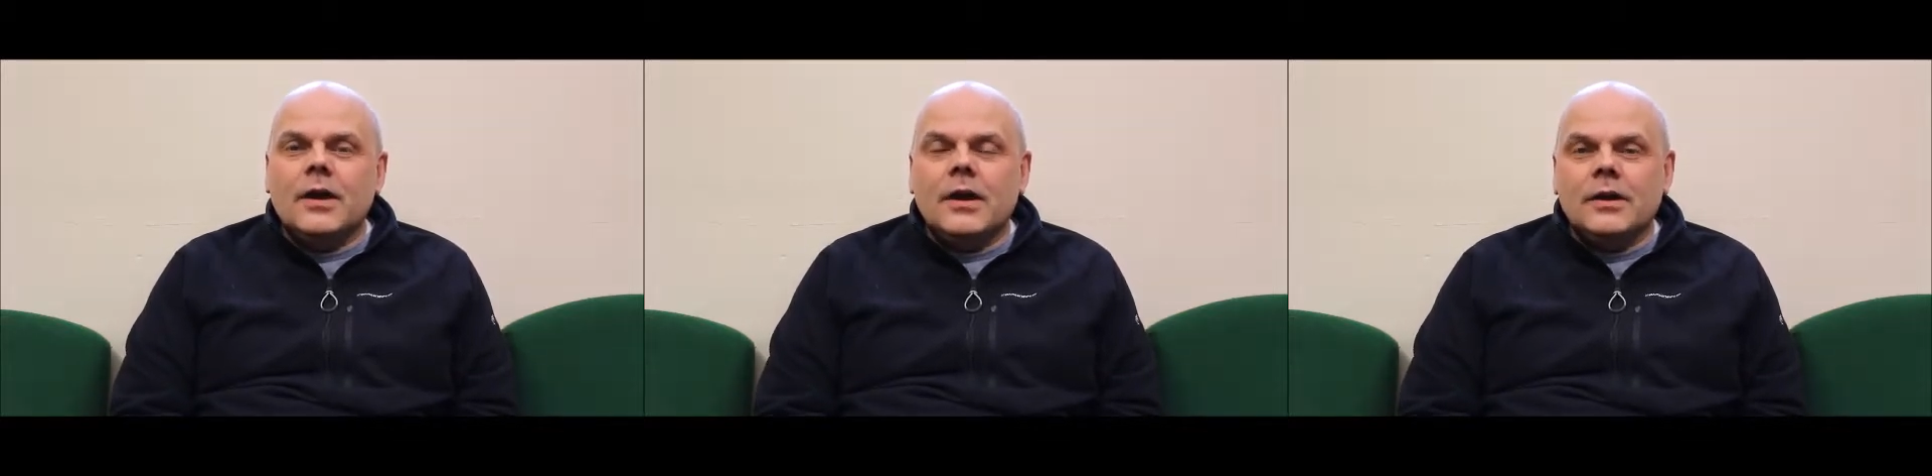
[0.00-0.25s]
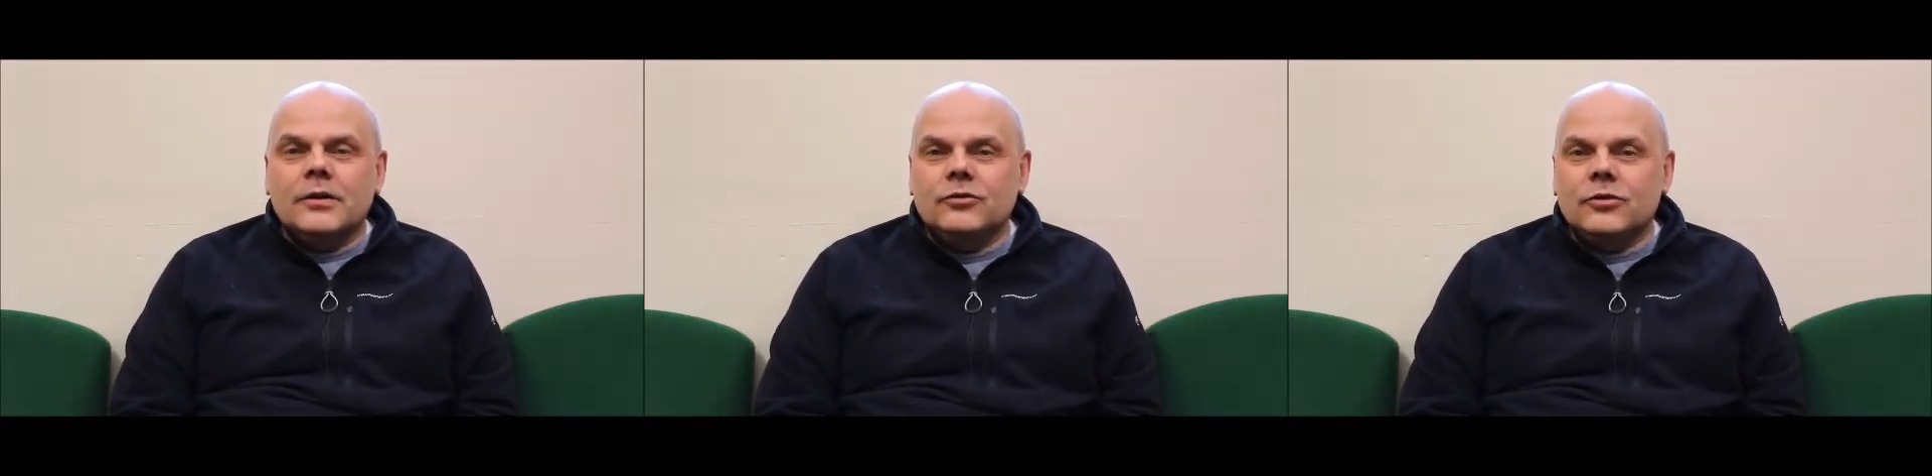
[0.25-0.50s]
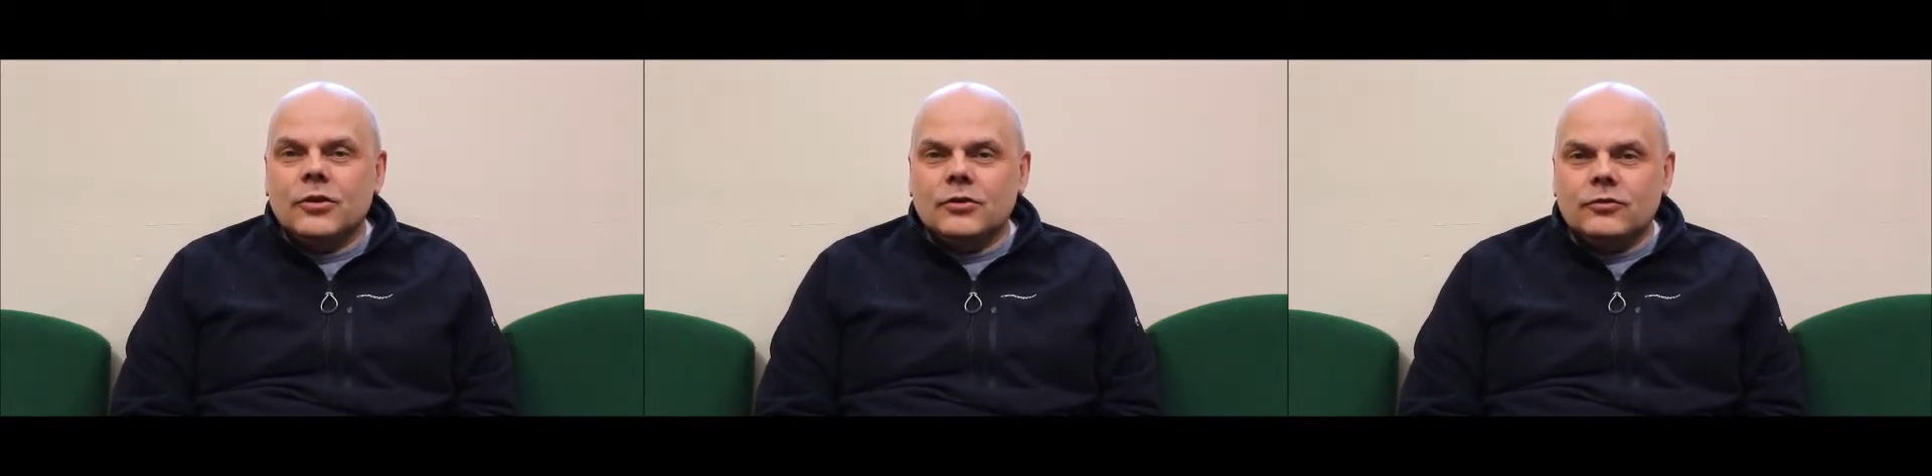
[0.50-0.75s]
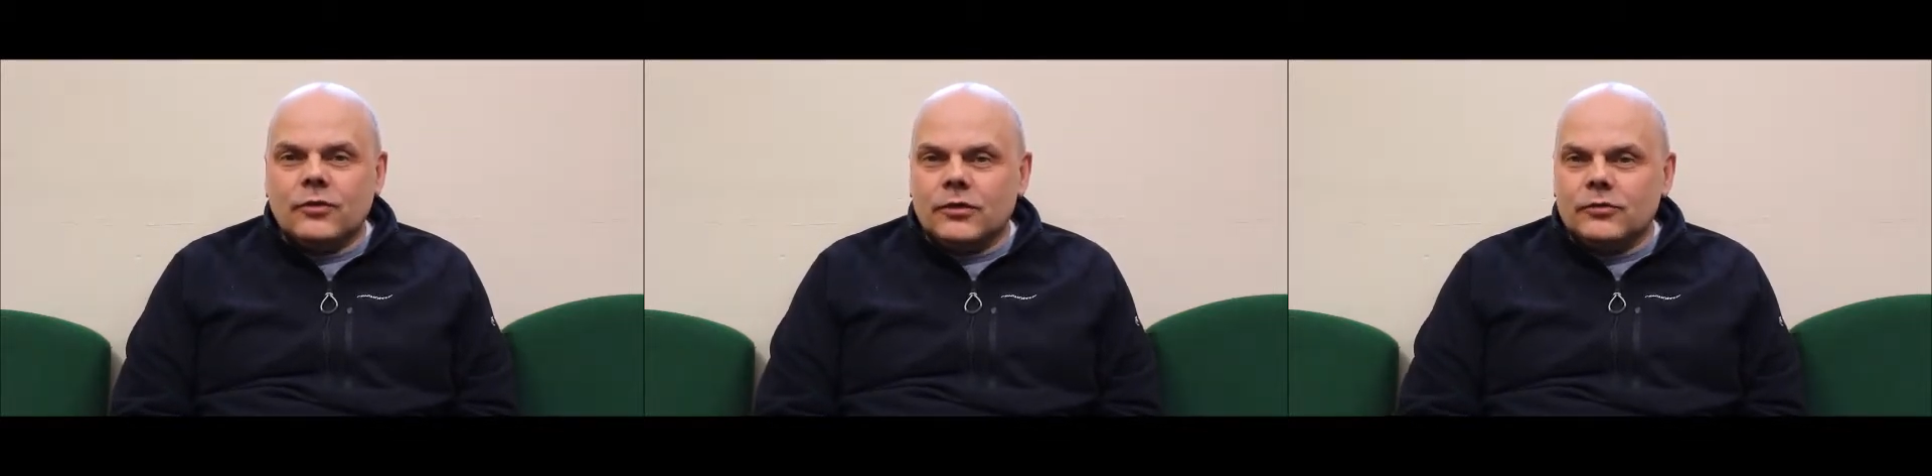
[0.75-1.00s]
a
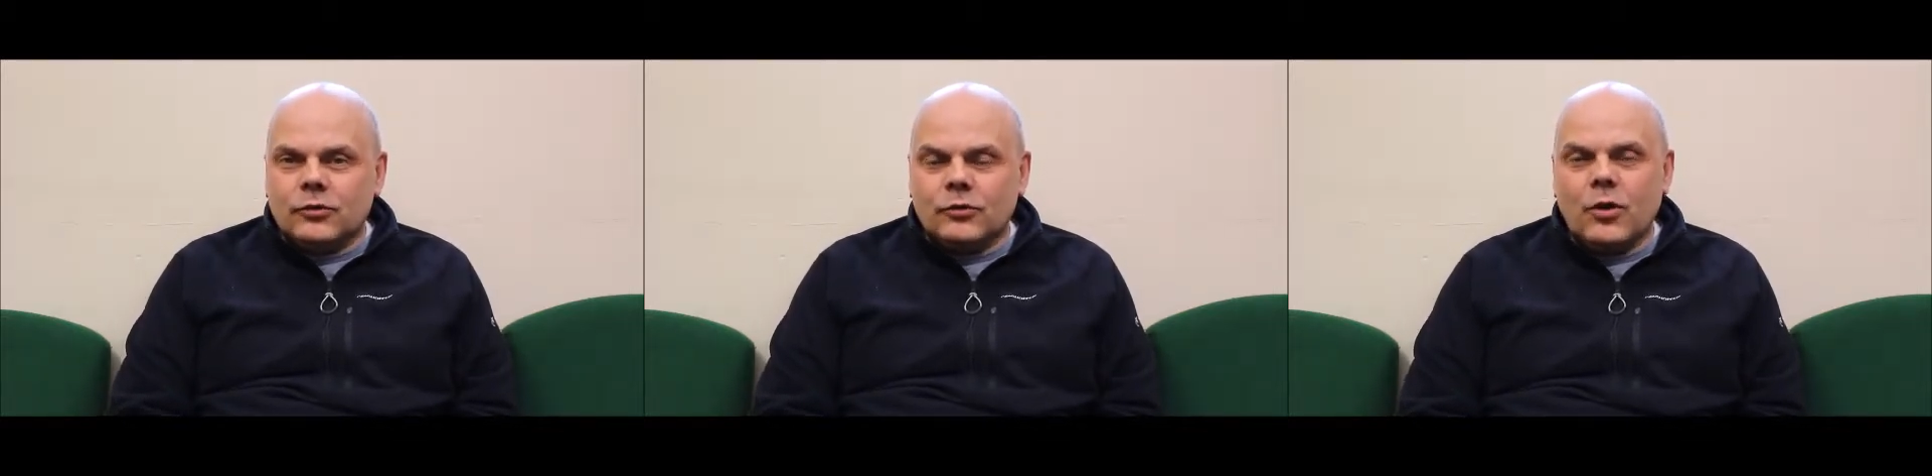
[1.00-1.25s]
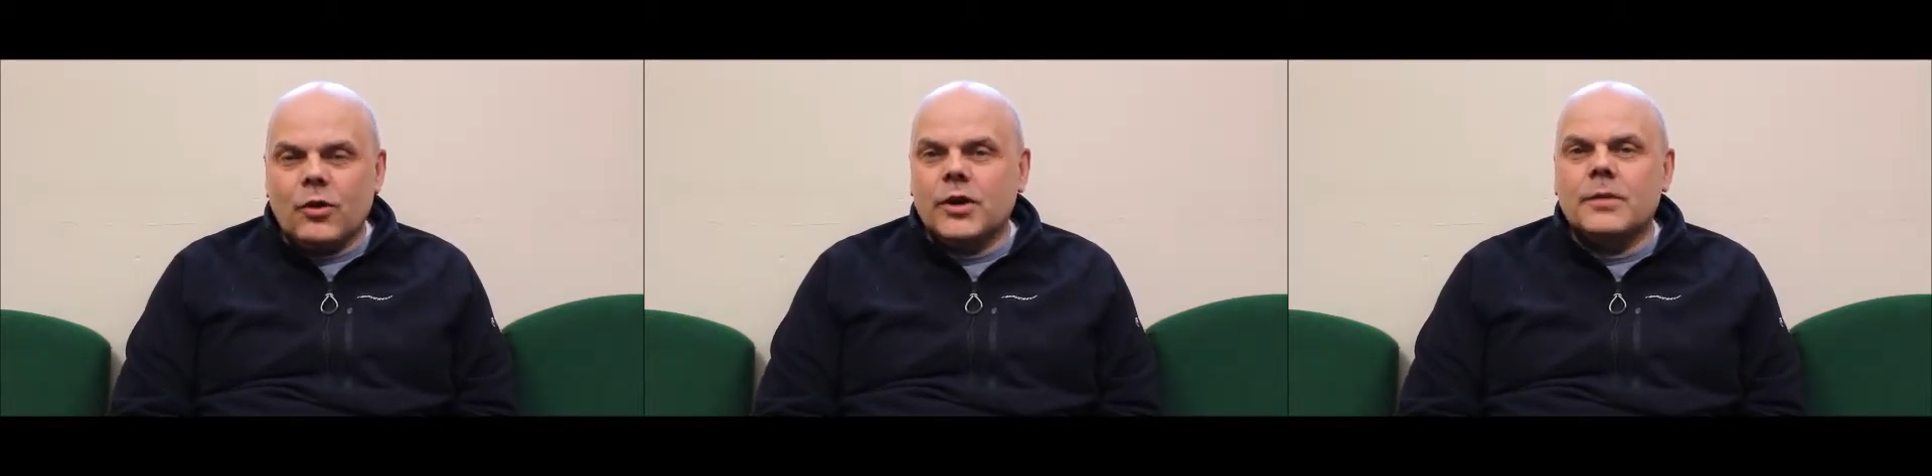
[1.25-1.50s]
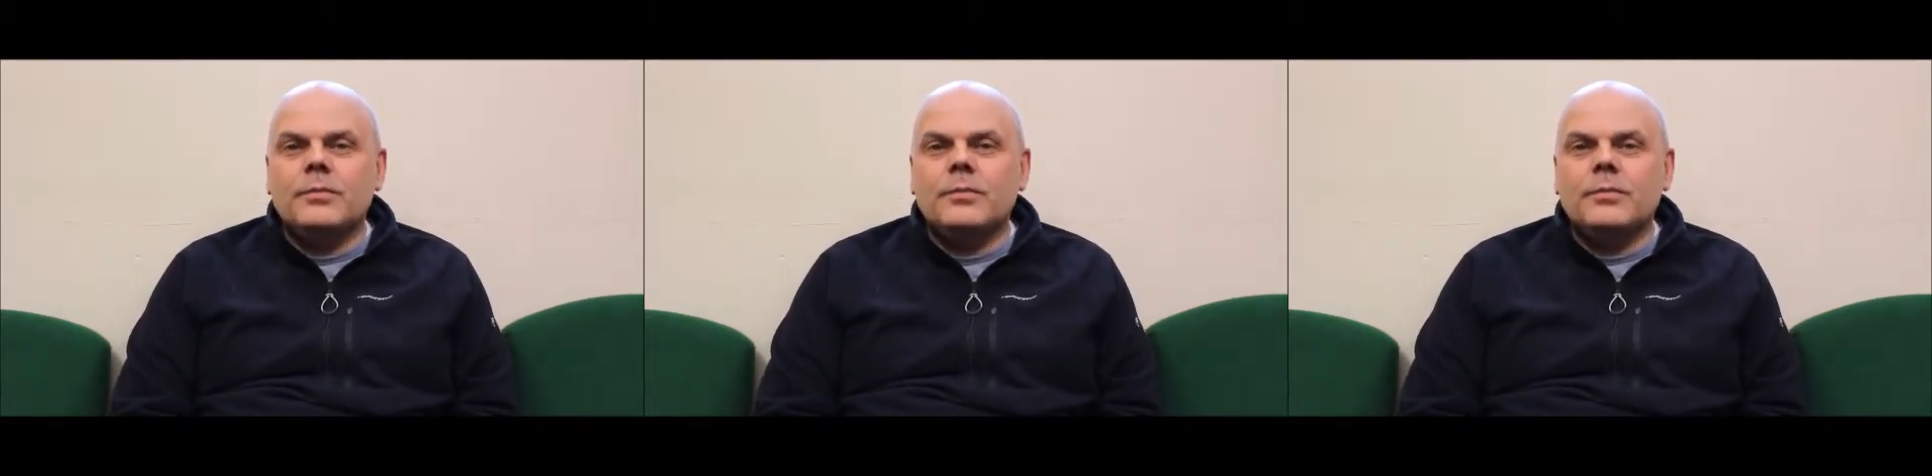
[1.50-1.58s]
church that's growing